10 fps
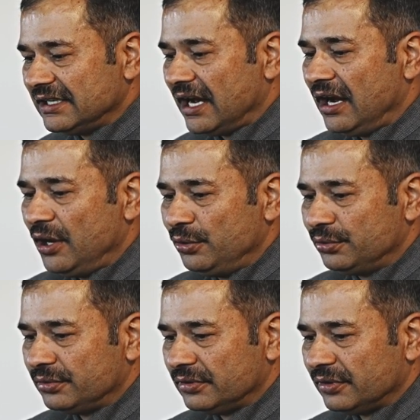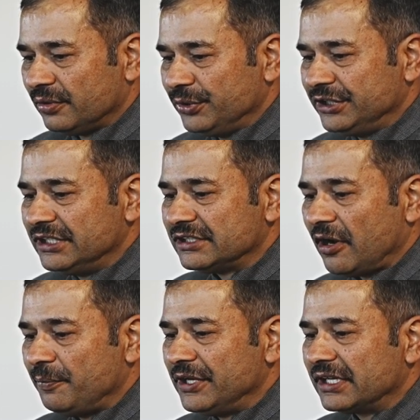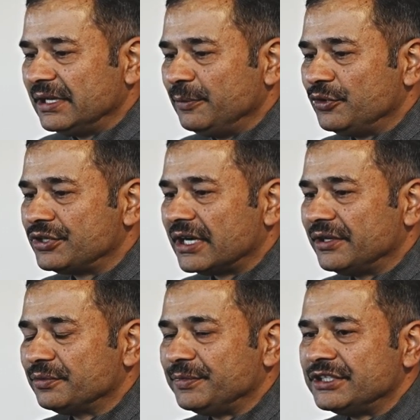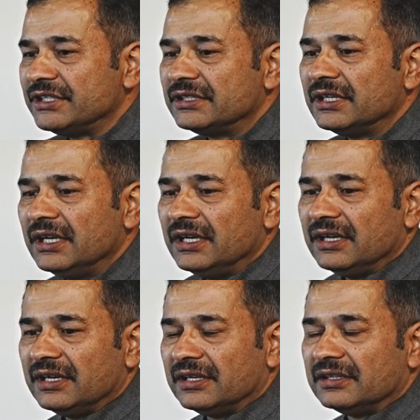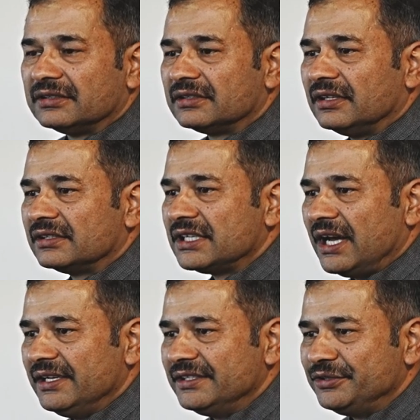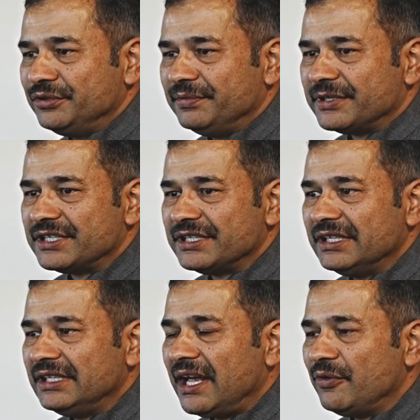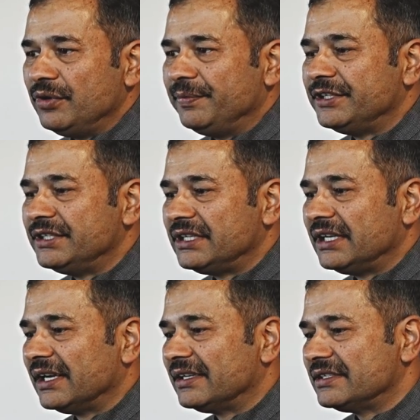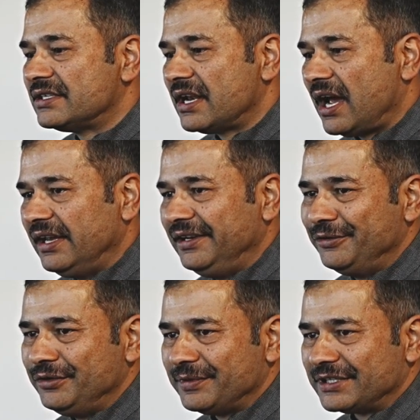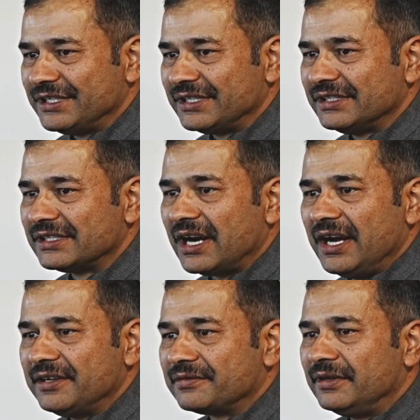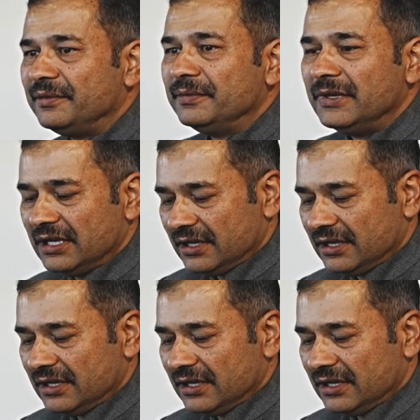how with this objective we try to visit Chinese universities, and we visited at least 9 universities, right from